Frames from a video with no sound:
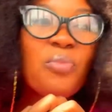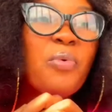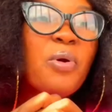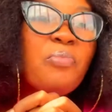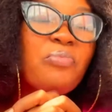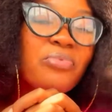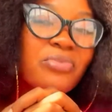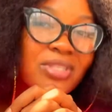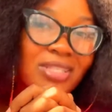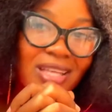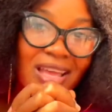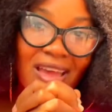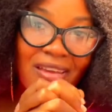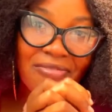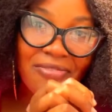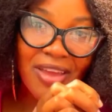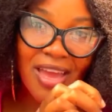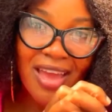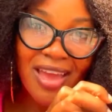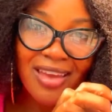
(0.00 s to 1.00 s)
people
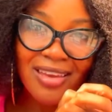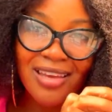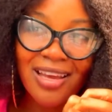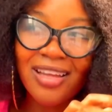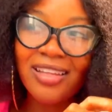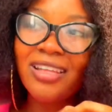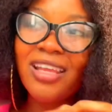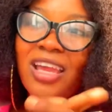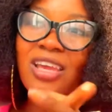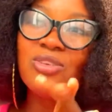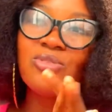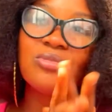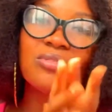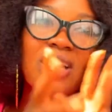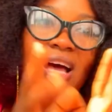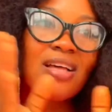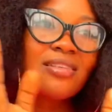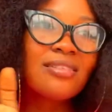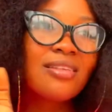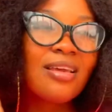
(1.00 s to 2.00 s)
say, and then you
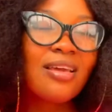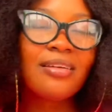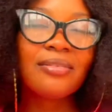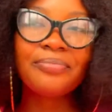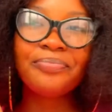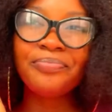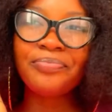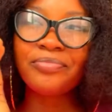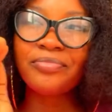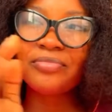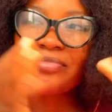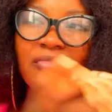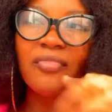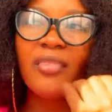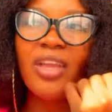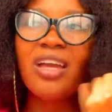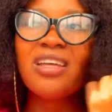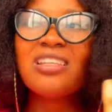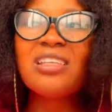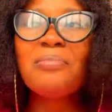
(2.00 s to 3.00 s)
that say,
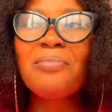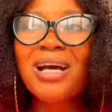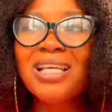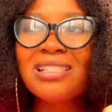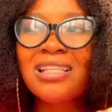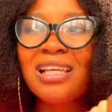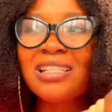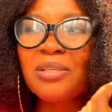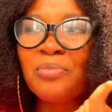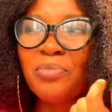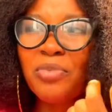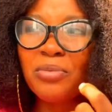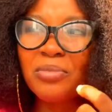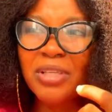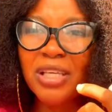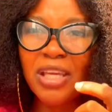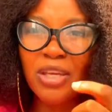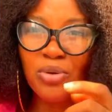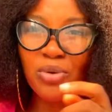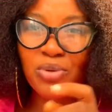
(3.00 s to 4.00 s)
the masters in
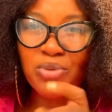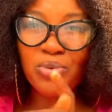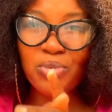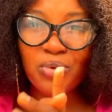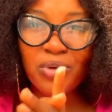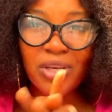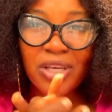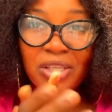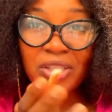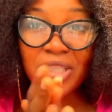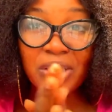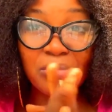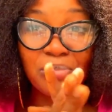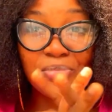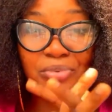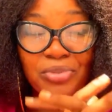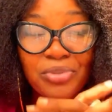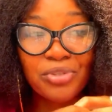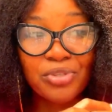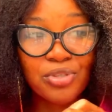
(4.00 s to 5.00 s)
public health, you want to work in the
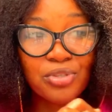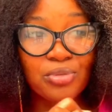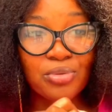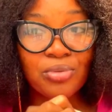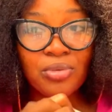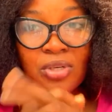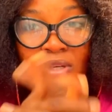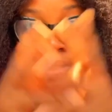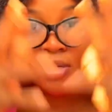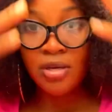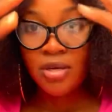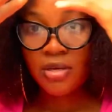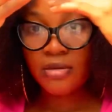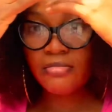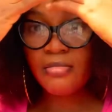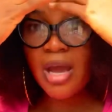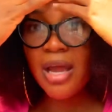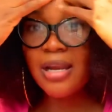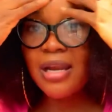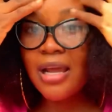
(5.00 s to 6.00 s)
WHO.
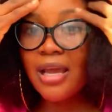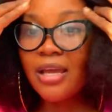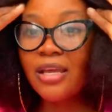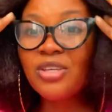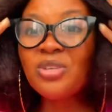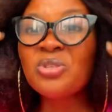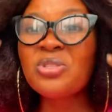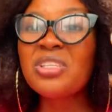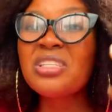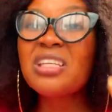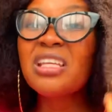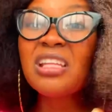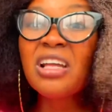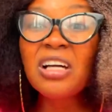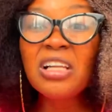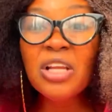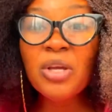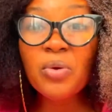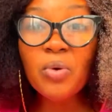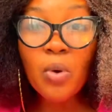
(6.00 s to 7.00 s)
But you think say
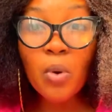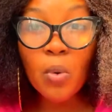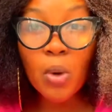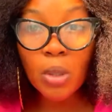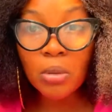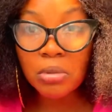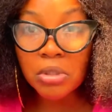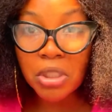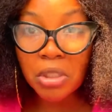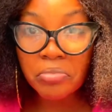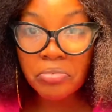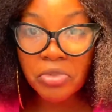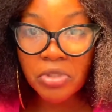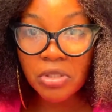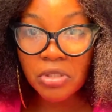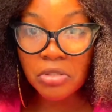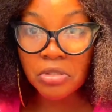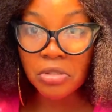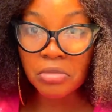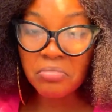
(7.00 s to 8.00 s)
only you work with
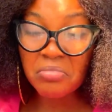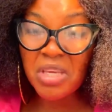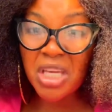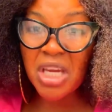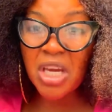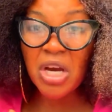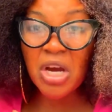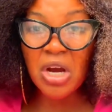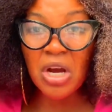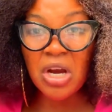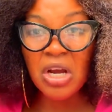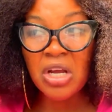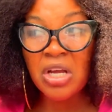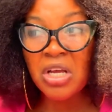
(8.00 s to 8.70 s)
WHO. Me inko,